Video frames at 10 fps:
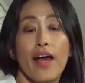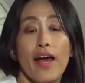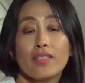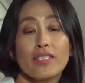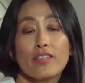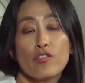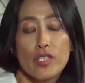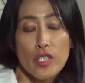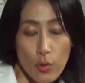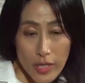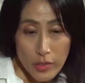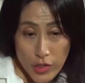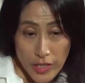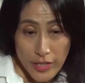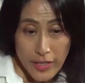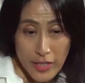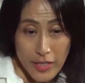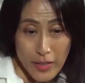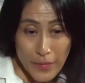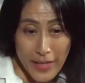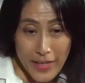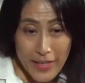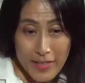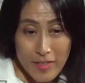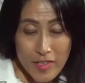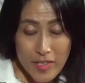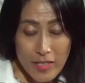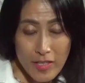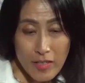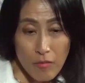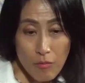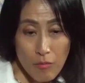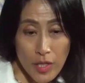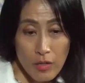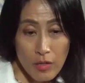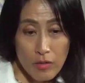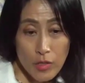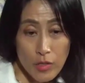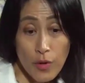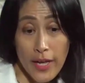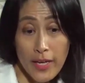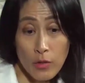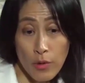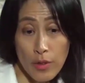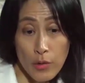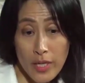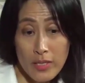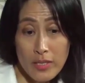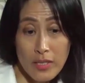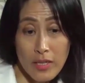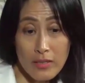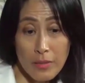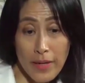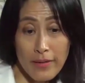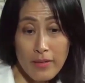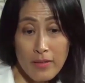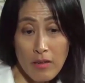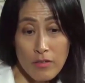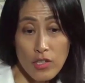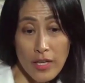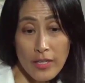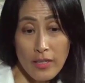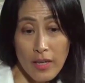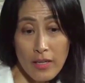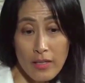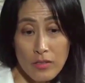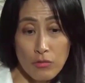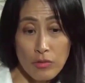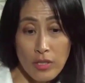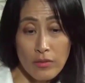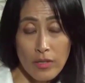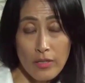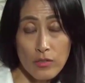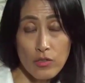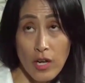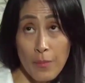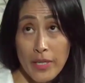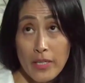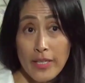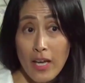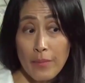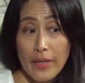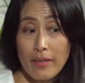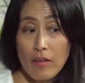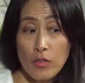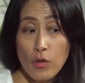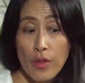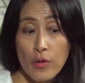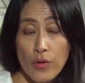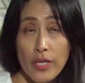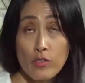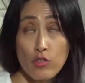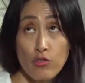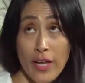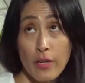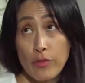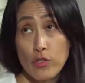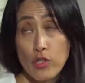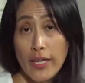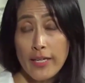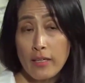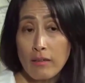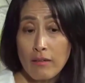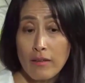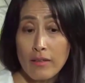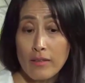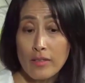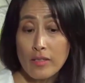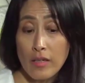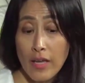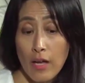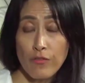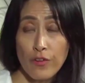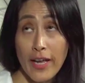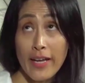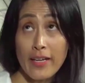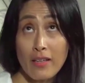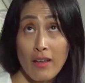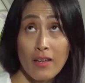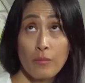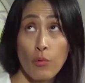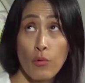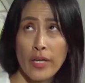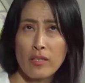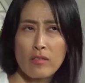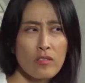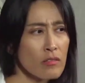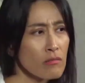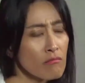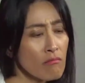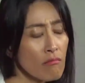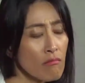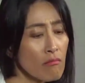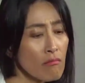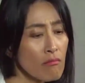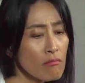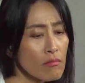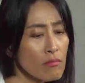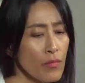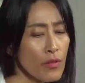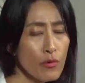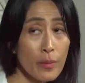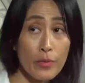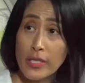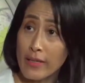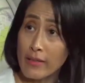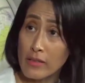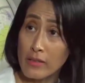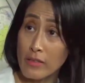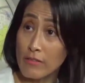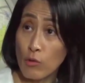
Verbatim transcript: That is an interesting question. Um, and, you know, you're right. North Korea's uh, dependence on China has grown astronomically. I mean, North Korea's trade with China is accounts for 98.3%